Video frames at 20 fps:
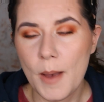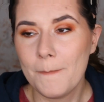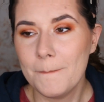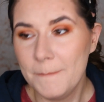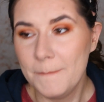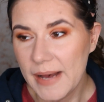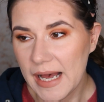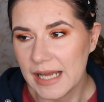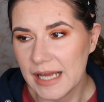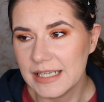
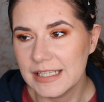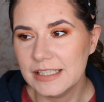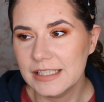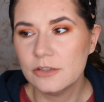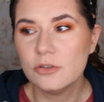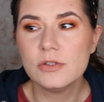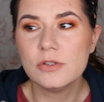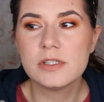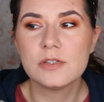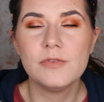but
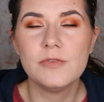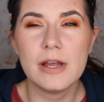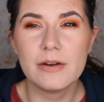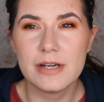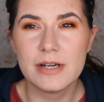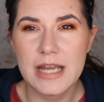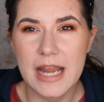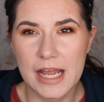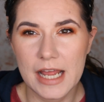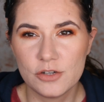it looks
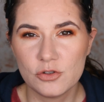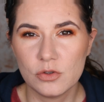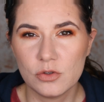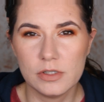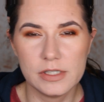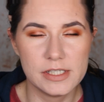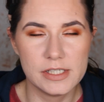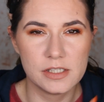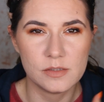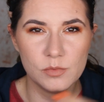very
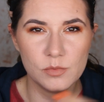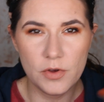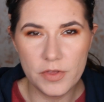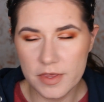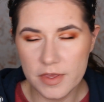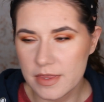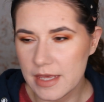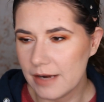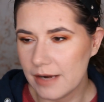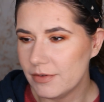natural. It
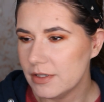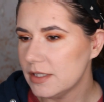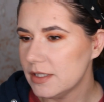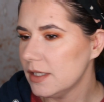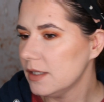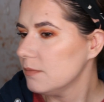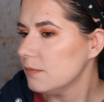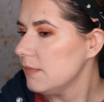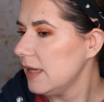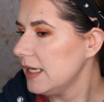smoothed
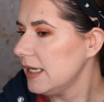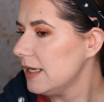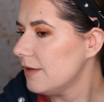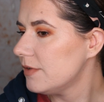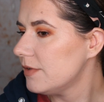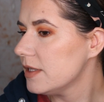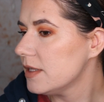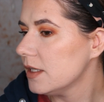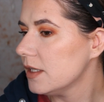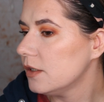everything, made
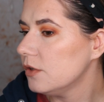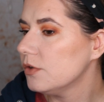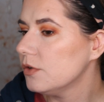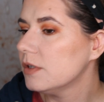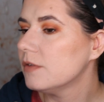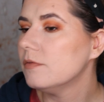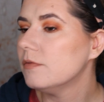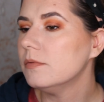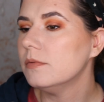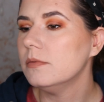everything
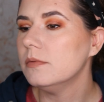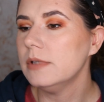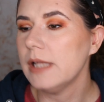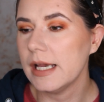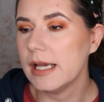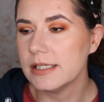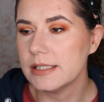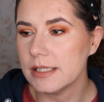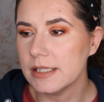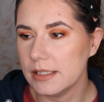look
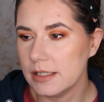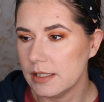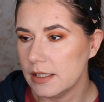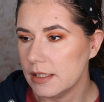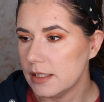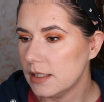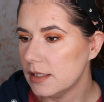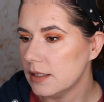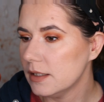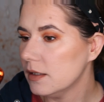nice and
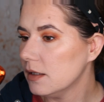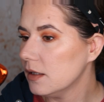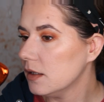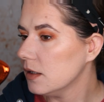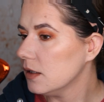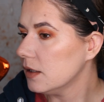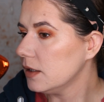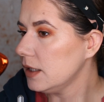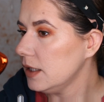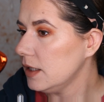
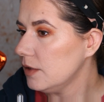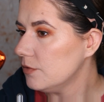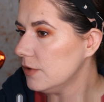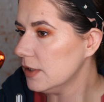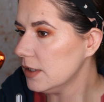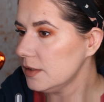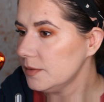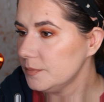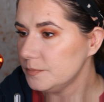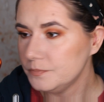uh,
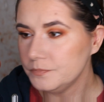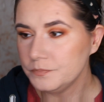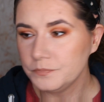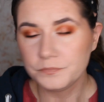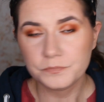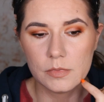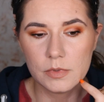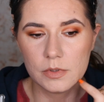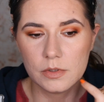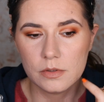even.
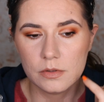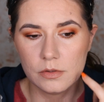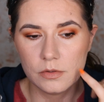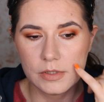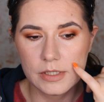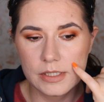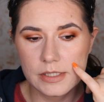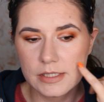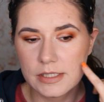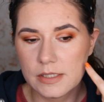
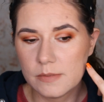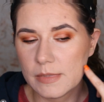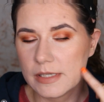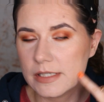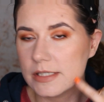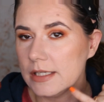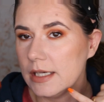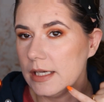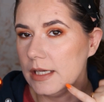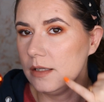You can see my
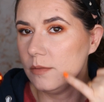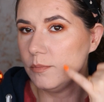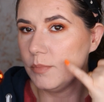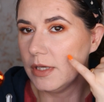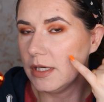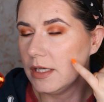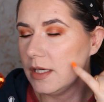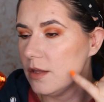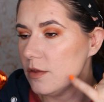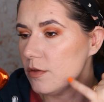skin
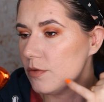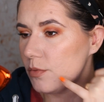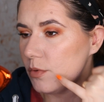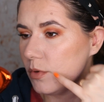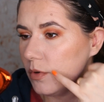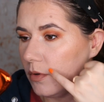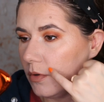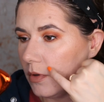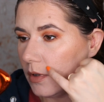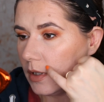peeking
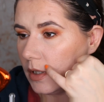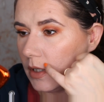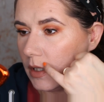through,